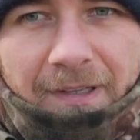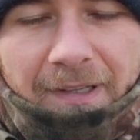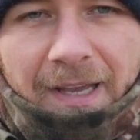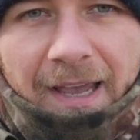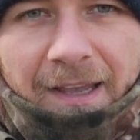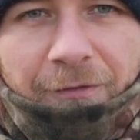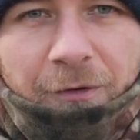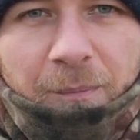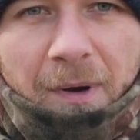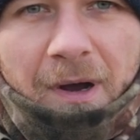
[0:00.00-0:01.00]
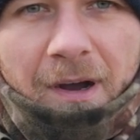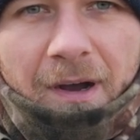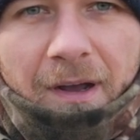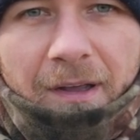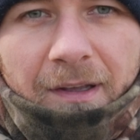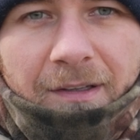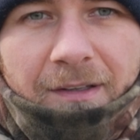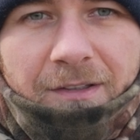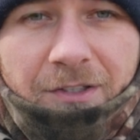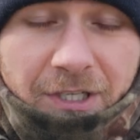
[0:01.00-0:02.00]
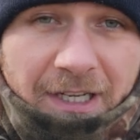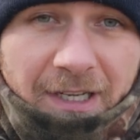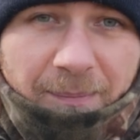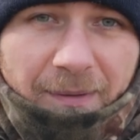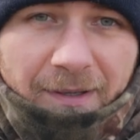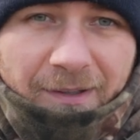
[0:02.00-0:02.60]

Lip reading: yeah, if you buy cheap,